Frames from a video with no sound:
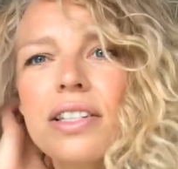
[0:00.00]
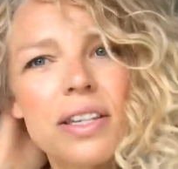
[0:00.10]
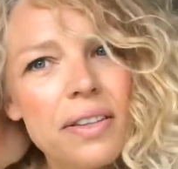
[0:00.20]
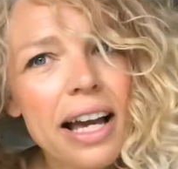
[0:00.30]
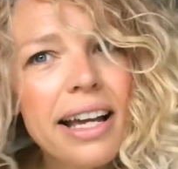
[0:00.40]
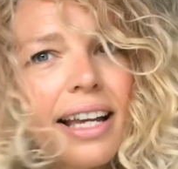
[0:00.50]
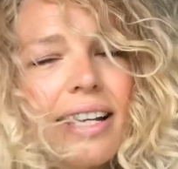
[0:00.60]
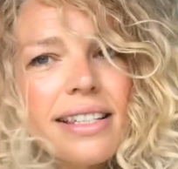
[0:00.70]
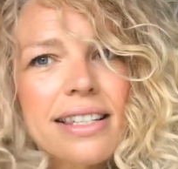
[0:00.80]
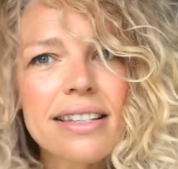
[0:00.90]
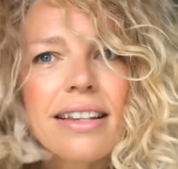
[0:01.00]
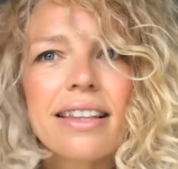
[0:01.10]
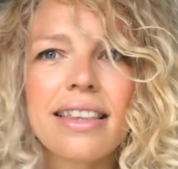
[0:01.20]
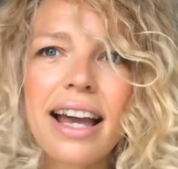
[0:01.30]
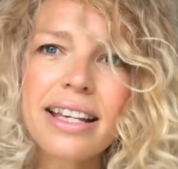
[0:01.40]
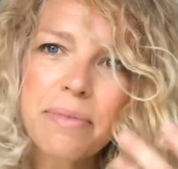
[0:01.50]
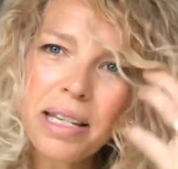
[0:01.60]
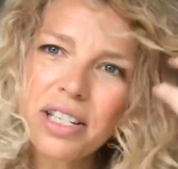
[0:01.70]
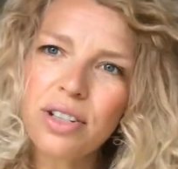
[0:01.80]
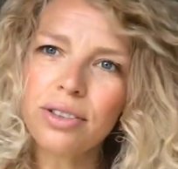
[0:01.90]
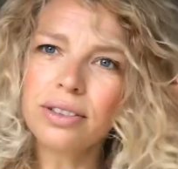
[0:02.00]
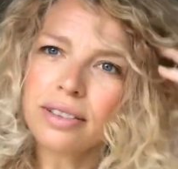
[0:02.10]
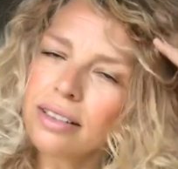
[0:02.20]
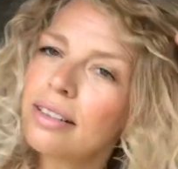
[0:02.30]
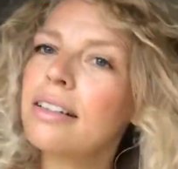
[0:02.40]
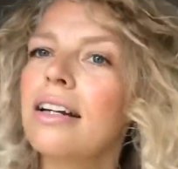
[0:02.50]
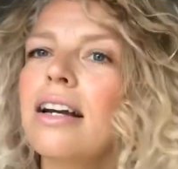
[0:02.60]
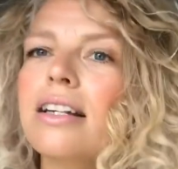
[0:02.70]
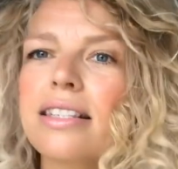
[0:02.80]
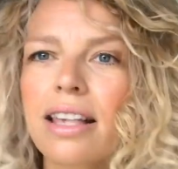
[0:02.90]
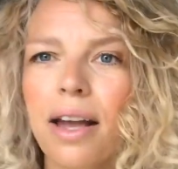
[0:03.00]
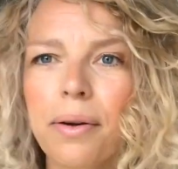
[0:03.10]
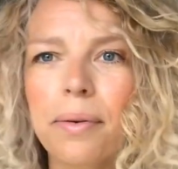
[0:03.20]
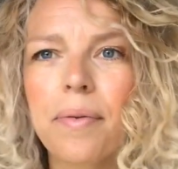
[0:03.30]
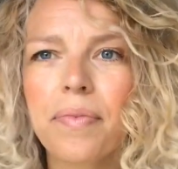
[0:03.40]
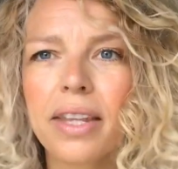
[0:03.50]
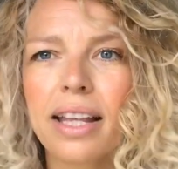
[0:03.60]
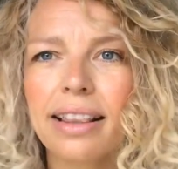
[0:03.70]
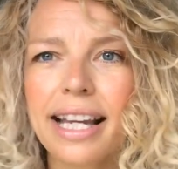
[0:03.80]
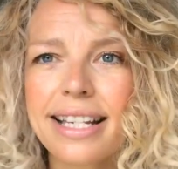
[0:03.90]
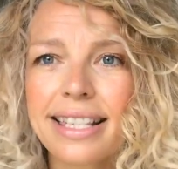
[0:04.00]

So that is that is me done. So like I